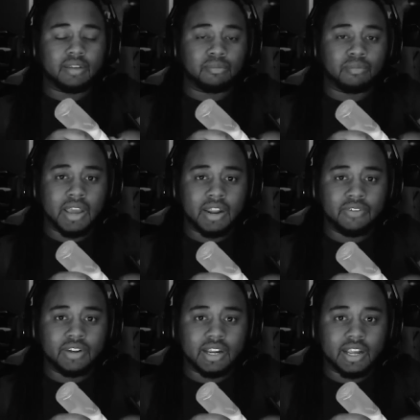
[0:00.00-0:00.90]
Man, I
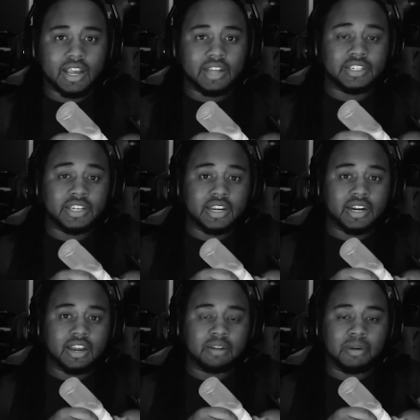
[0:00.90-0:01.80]
feel like I got cheated
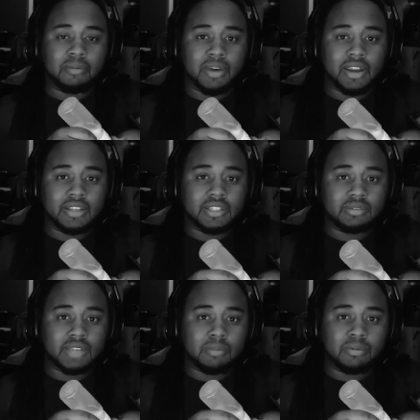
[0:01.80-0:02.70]
out of my money in some
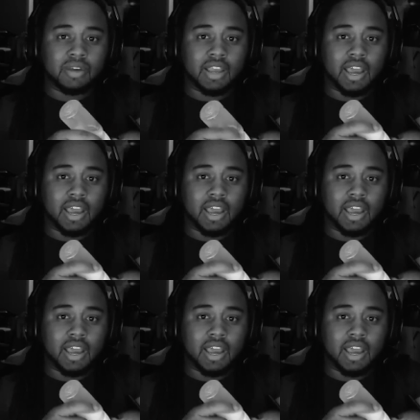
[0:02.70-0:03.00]
type of way.